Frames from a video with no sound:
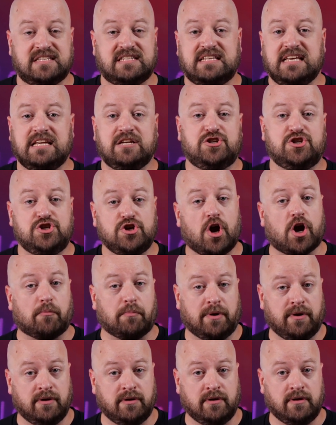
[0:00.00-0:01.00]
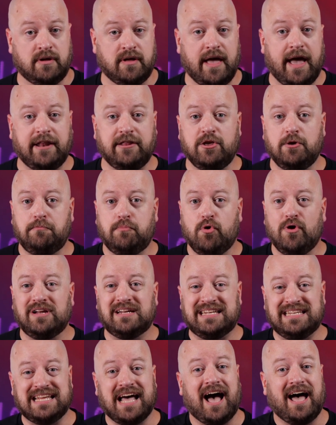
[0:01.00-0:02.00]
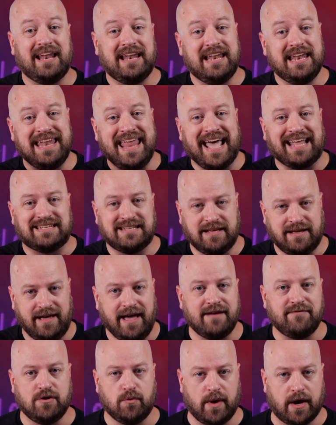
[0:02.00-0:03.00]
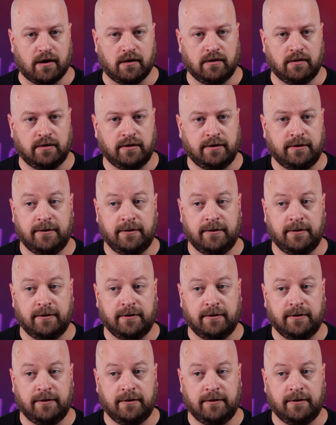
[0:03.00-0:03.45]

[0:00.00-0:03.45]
C sharp and you put .net everywhere,